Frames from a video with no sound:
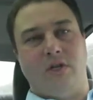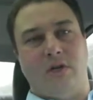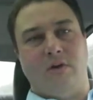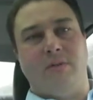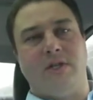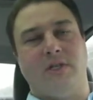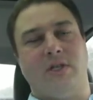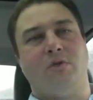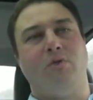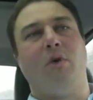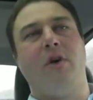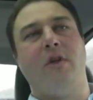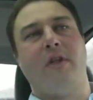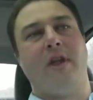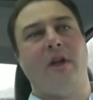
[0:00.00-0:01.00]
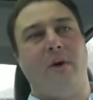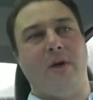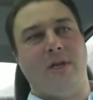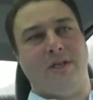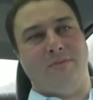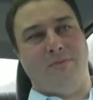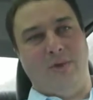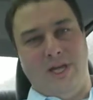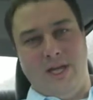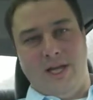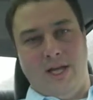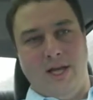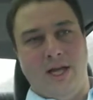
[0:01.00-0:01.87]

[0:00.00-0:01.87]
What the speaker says: to your business? Where are they going to be?